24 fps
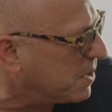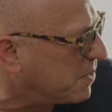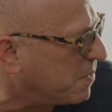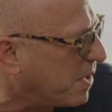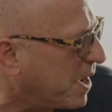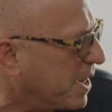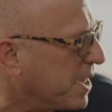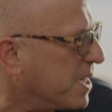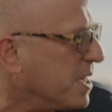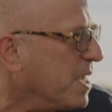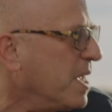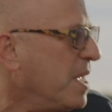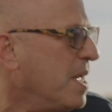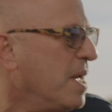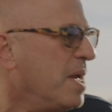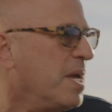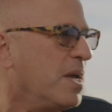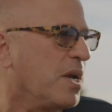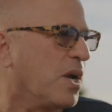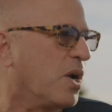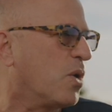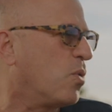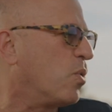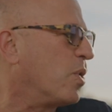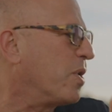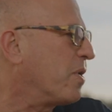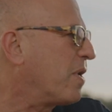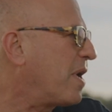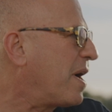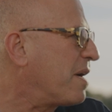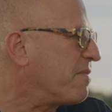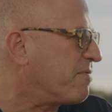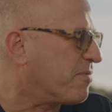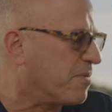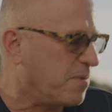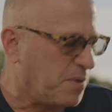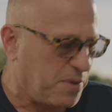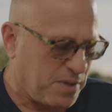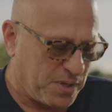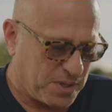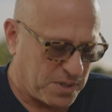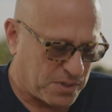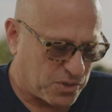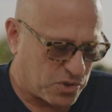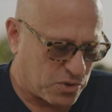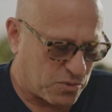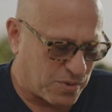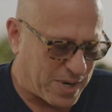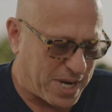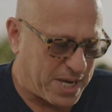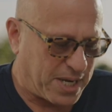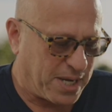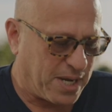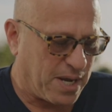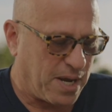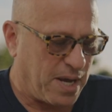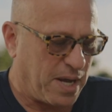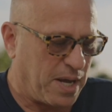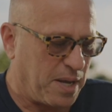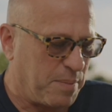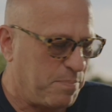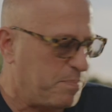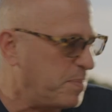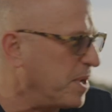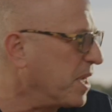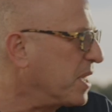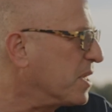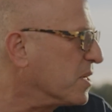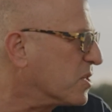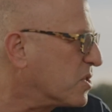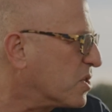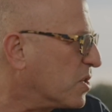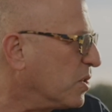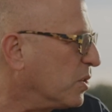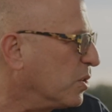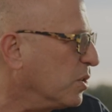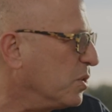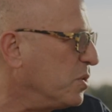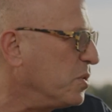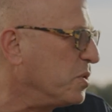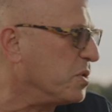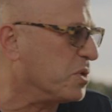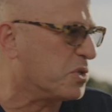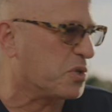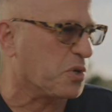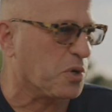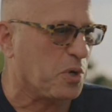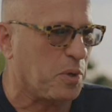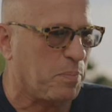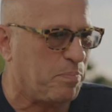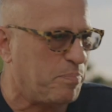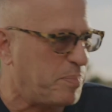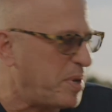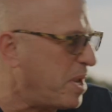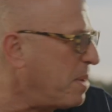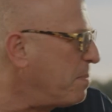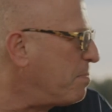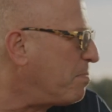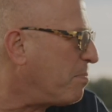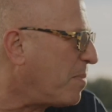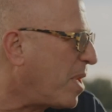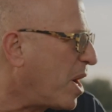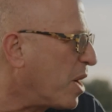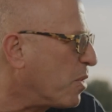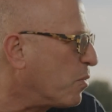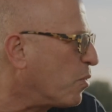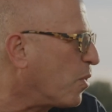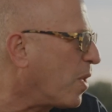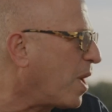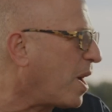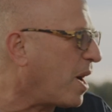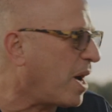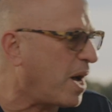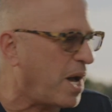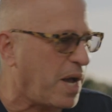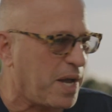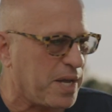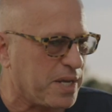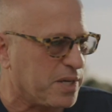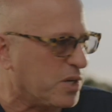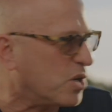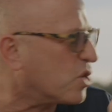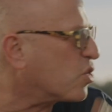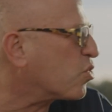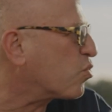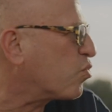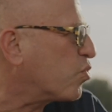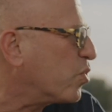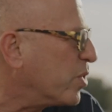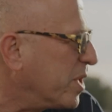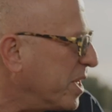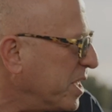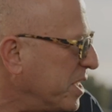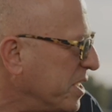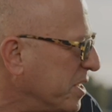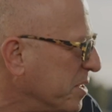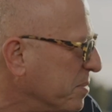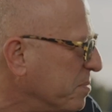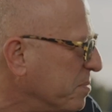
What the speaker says: right? Queer Eye for the Straight Guy, Biggest Loser, Pimp My Ride, Cribs.